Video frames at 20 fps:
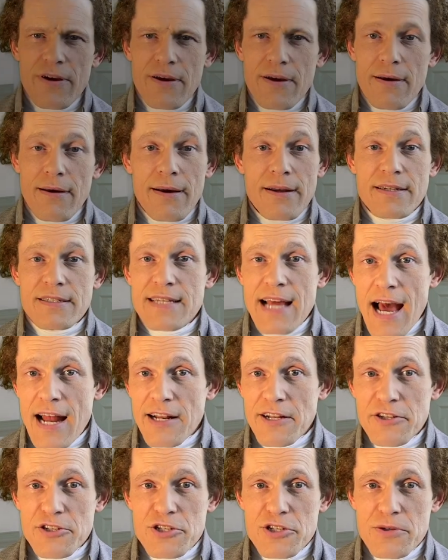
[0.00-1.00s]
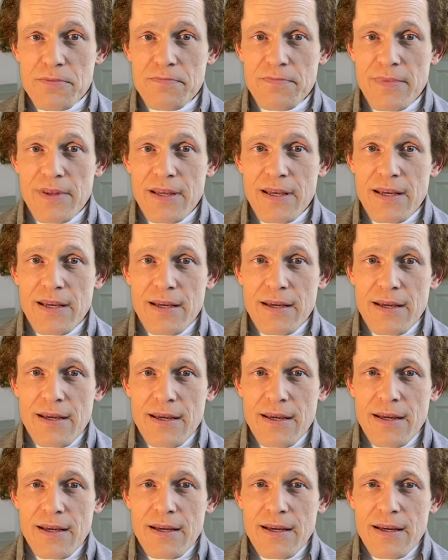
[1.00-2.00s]
and talents.
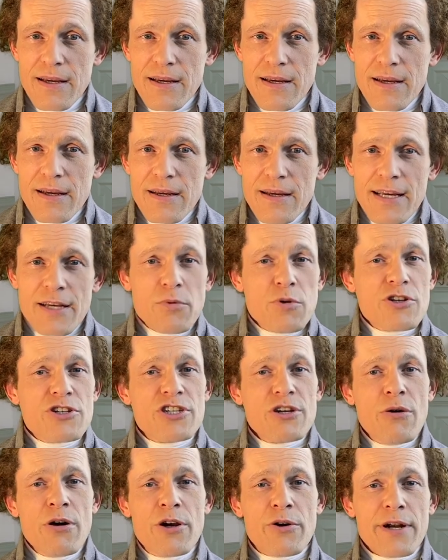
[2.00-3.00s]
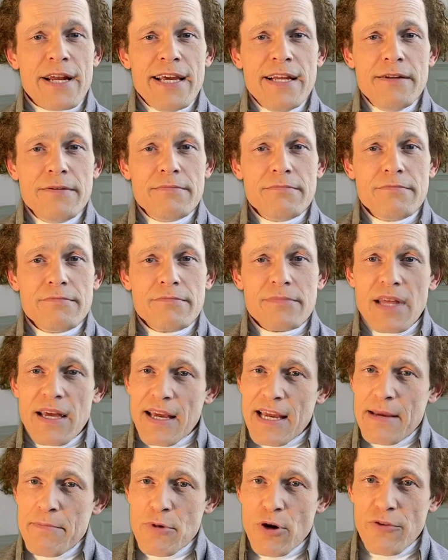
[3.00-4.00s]
It was so agreed.
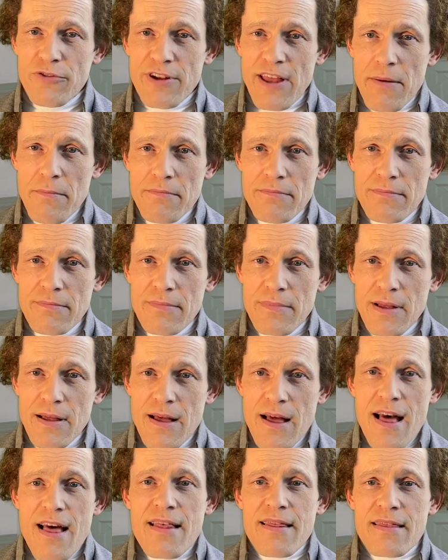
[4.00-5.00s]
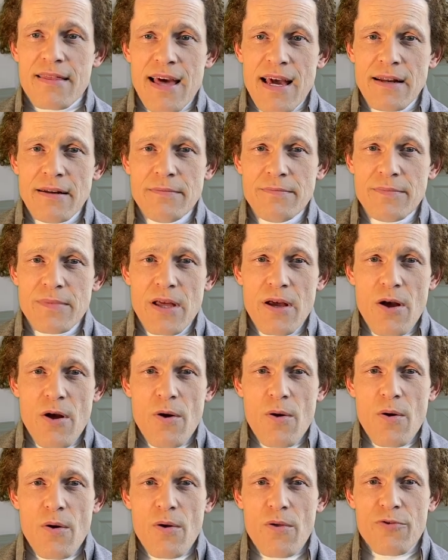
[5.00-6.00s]
He moved them. Then
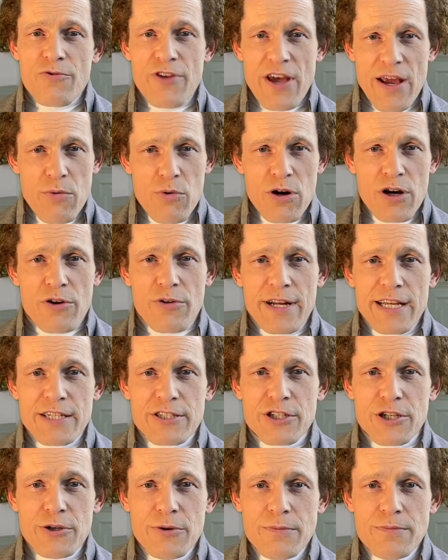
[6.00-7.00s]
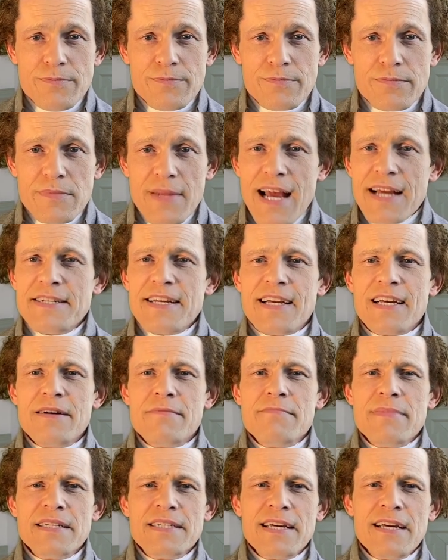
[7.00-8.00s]
they were agreed to, and a
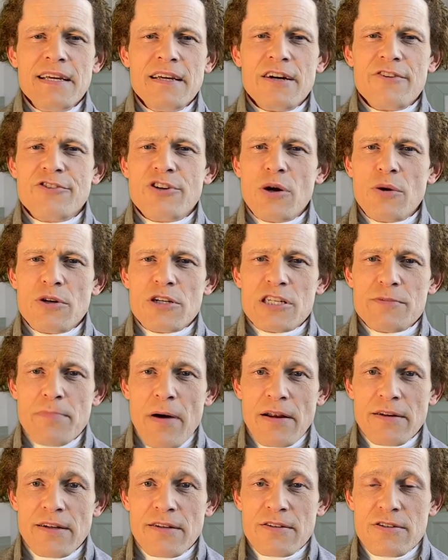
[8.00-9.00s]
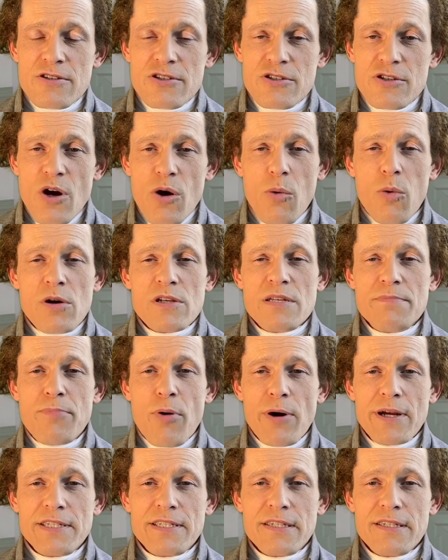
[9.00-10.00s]
committee of correspondence was
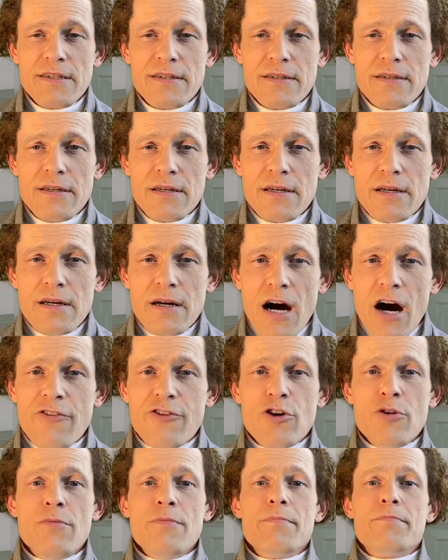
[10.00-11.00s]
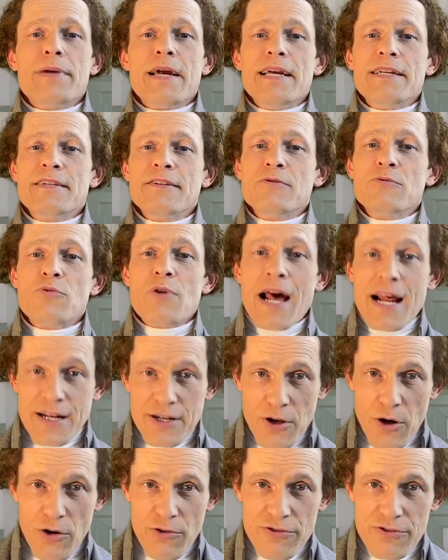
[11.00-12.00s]
appointed, of whom Peyton
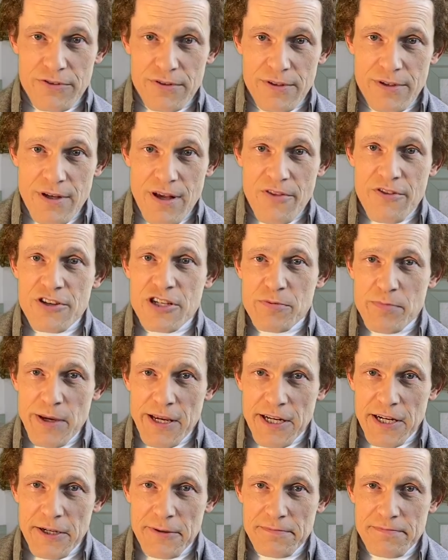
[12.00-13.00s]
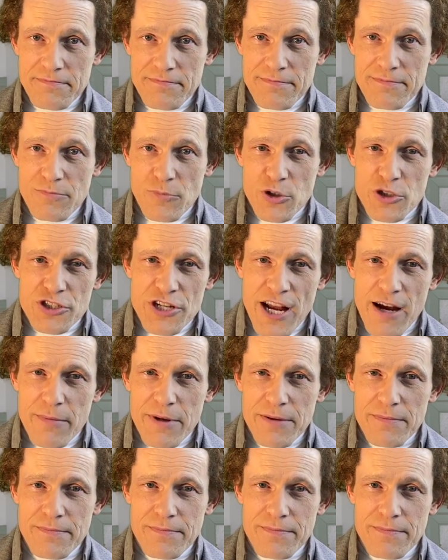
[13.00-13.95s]
Randolph, the Speaker, was chairman.